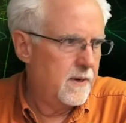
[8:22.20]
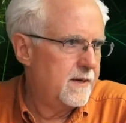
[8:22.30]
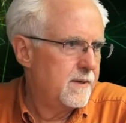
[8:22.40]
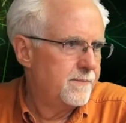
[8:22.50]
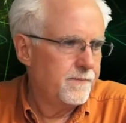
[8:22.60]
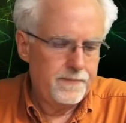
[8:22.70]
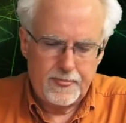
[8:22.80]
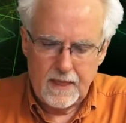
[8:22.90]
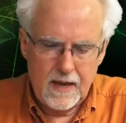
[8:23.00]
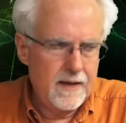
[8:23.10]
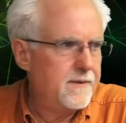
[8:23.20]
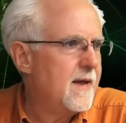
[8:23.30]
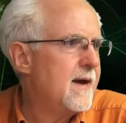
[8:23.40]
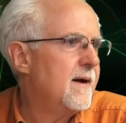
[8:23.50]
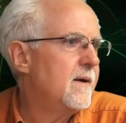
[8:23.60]
All right, and
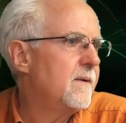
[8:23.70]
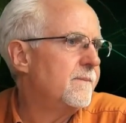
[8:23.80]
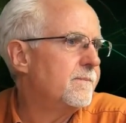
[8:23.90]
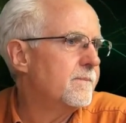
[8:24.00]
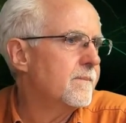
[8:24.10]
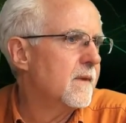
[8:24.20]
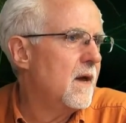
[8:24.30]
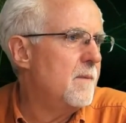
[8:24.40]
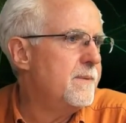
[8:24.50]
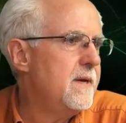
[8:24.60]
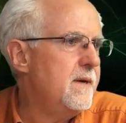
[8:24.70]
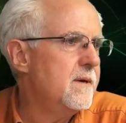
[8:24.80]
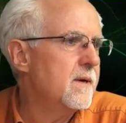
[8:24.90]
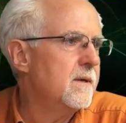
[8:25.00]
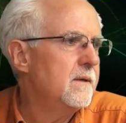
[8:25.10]
now up
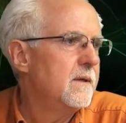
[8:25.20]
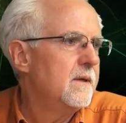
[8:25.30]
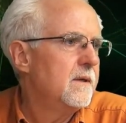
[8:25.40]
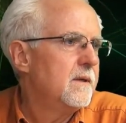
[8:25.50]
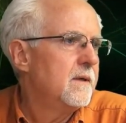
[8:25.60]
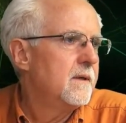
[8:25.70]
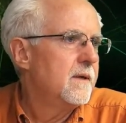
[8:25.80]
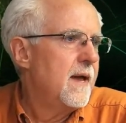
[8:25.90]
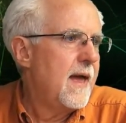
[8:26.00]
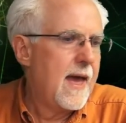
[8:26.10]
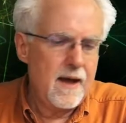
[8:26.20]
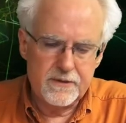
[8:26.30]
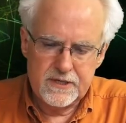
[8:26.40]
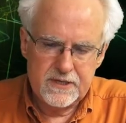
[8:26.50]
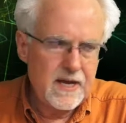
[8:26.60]
here,
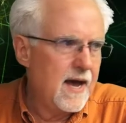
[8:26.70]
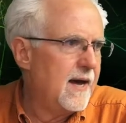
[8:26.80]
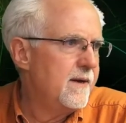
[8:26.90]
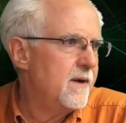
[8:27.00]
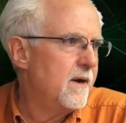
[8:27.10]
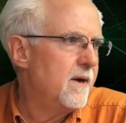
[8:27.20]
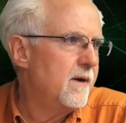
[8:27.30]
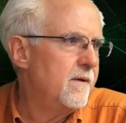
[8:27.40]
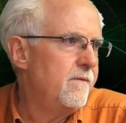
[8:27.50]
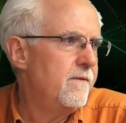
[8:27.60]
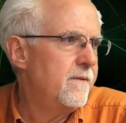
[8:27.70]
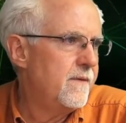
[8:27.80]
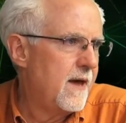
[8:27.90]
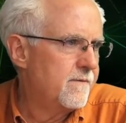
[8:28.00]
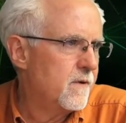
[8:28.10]
outside of
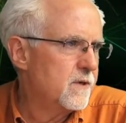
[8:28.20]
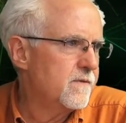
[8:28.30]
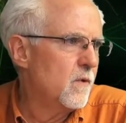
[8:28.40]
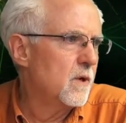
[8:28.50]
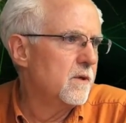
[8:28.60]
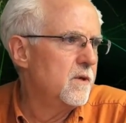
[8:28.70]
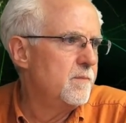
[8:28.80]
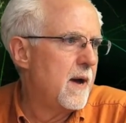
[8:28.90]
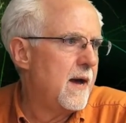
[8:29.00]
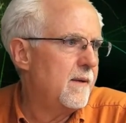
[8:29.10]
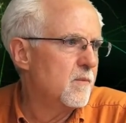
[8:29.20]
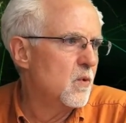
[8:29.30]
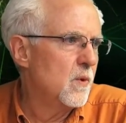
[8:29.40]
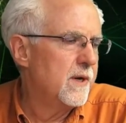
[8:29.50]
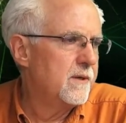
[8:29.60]
that first for loop, I'm
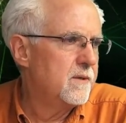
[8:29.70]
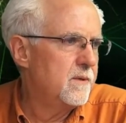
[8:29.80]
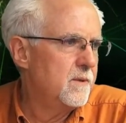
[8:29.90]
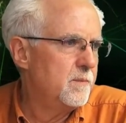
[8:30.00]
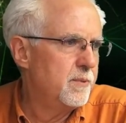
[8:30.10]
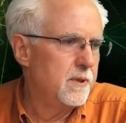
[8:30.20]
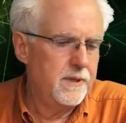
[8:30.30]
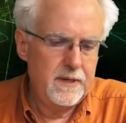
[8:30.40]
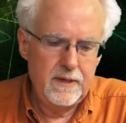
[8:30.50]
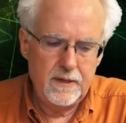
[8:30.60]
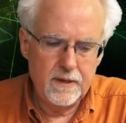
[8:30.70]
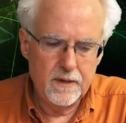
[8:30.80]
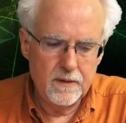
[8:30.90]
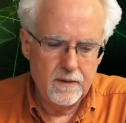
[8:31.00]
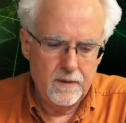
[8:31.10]
going to put
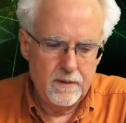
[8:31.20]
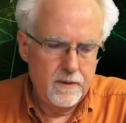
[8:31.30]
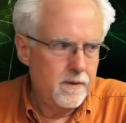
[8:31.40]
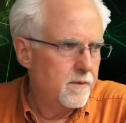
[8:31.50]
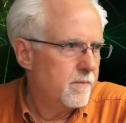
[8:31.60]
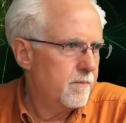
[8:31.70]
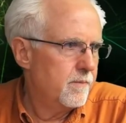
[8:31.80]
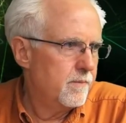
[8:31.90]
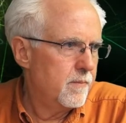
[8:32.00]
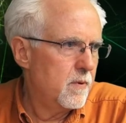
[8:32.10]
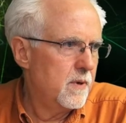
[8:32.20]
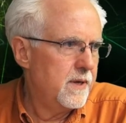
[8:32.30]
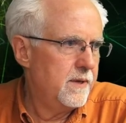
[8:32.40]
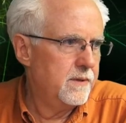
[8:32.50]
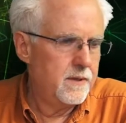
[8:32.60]
here
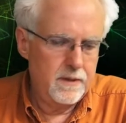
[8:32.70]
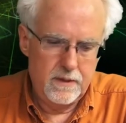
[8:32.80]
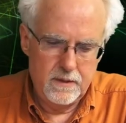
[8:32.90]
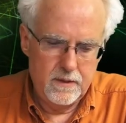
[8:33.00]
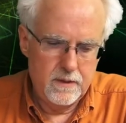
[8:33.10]
print